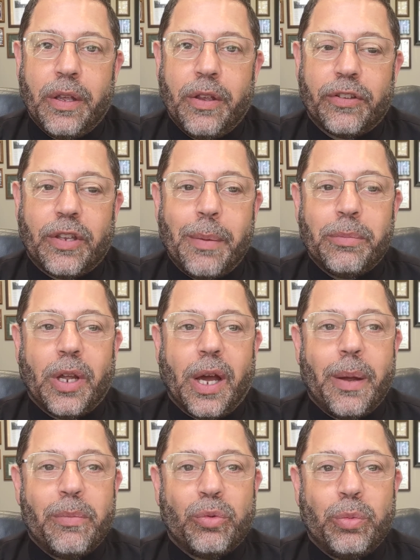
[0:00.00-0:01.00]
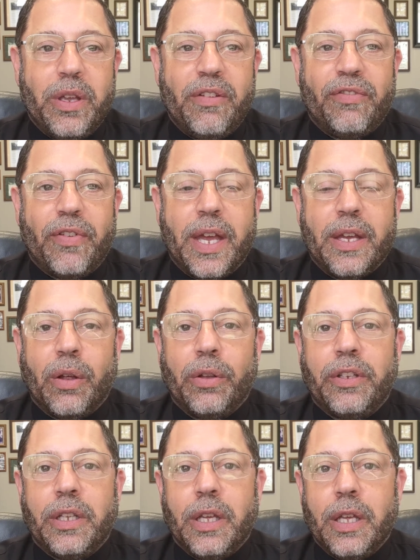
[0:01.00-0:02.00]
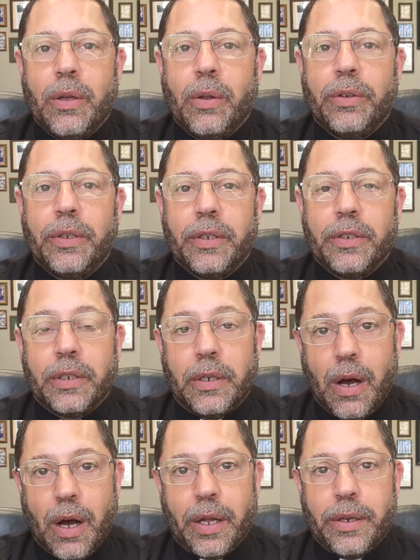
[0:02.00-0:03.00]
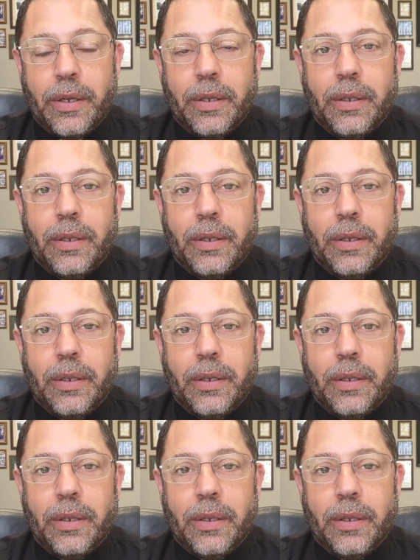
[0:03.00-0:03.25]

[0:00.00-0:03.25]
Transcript: Sometimes we fail to yield to God.